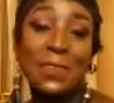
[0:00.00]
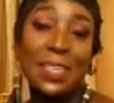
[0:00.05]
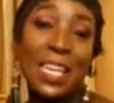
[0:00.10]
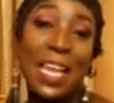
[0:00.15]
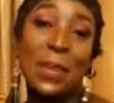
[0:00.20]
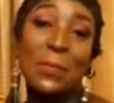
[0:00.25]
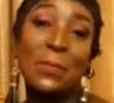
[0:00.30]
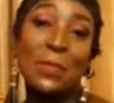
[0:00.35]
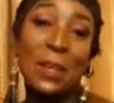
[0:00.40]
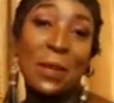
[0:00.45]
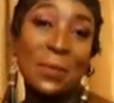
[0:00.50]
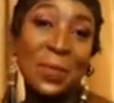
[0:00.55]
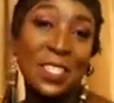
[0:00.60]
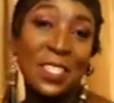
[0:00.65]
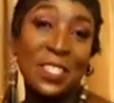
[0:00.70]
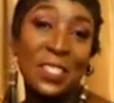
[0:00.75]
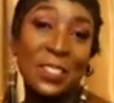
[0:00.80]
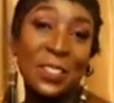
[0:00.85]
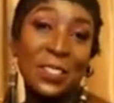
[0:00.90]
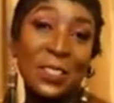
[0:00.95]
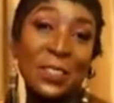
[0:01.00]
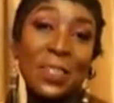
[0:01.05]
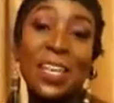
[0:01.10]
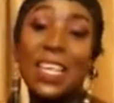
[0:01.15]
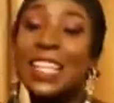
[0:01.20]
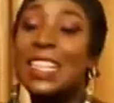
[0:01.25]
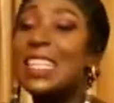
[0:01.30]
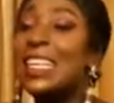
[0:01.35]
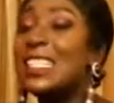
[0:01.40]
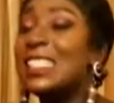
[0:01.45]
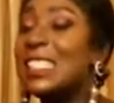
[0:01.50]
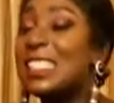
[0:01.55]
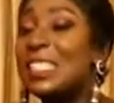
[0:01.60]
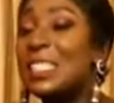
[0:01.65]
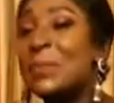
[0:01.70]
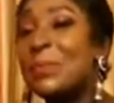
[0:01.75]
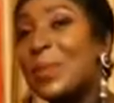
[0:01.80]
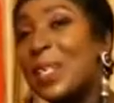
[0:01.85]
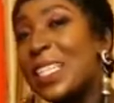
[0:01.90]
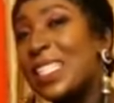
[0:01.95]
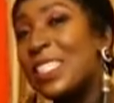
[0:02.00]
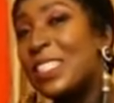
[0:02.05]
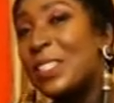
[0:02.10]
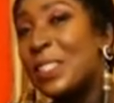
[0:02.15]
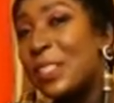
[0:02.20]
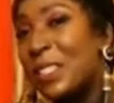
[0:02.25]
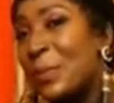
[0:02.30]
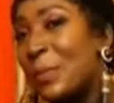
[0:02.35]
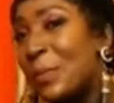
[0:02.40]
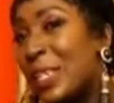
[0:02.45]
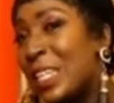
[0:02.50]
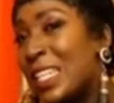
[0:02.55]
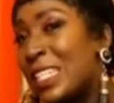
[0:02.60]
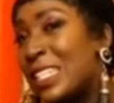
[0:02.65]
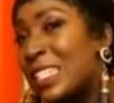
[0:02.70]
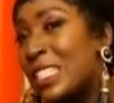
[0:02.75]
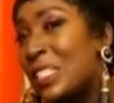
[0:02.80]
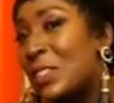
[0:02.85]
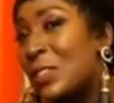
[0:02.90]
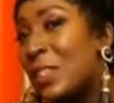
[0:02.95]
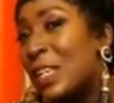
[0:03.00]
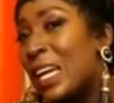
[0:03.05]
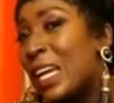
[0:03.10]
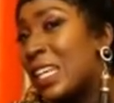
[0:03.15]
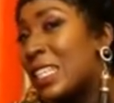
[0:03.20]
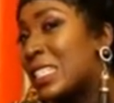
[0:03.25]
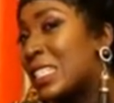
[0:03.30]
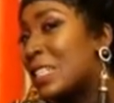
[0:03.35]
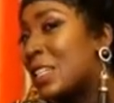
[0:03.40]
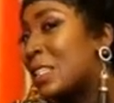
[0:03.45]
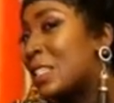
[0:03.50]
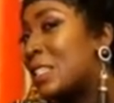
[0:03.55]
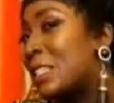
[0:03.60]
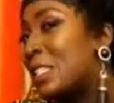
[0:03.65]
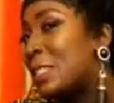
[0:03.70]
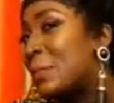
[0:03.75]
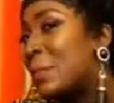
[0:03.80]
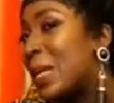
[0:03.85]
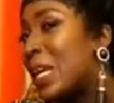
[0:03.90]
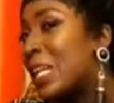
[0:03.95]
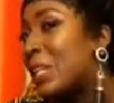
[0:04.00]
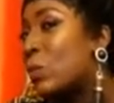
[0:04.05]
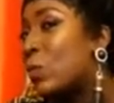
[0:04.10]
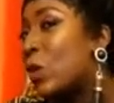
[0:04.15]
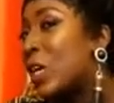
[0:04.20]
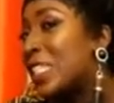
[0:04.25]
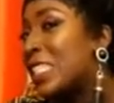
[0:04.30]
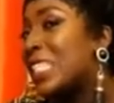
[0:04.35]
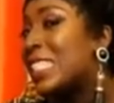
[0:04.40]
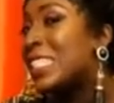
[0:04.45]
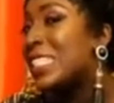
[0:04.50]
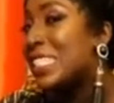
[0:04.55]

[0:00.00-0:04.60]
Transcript: I promise you, this is the best 30 minutes that you guys are going to spend watching